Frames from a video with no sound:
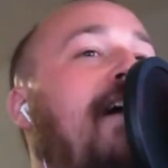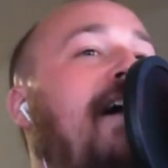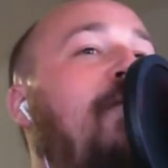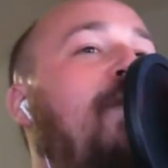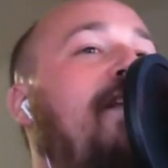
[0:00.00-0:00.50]

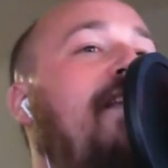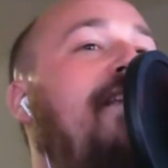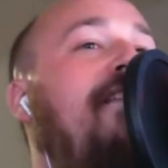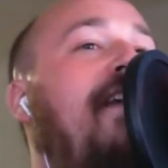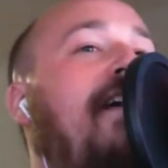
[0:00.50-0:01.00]
I wheel
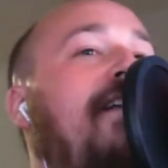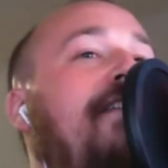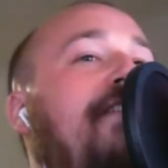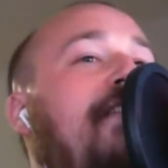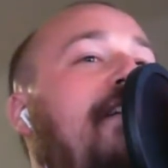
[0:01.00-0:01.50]
it out
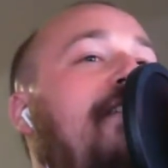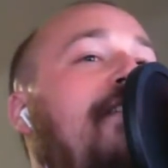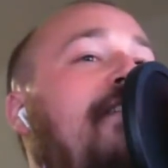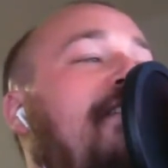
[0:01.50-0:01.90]
into the